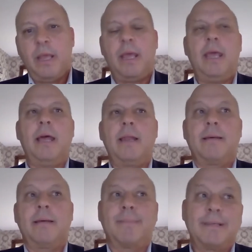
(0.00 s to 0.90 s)
And
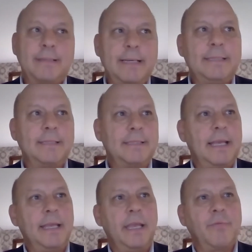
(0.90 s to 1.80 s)
I hate to
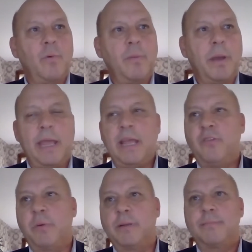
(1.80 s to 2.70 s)
say and give away my
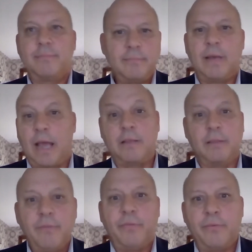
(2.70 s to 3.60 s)
age, but I
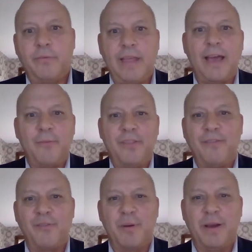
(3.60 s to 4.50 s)
lived through that with
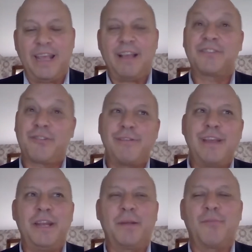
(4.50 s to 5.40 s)
everybody else
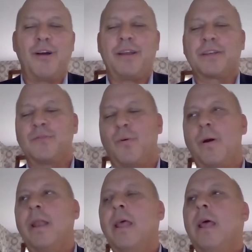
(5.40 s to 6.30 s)
creating products
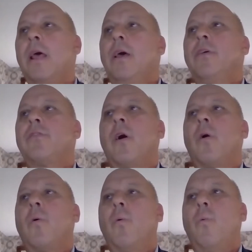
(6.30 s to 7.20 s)
for it.
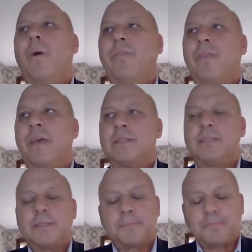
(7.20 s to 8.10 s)
So with
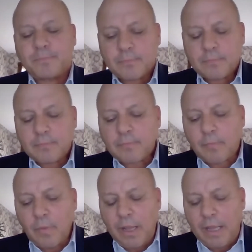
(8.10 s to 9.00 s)
this,
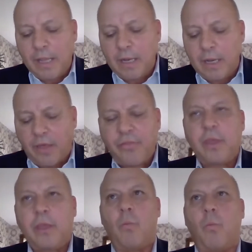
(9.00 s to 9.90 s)

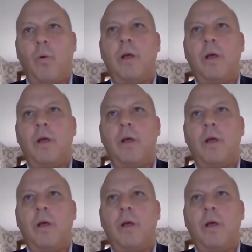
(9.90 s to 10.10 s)
nothing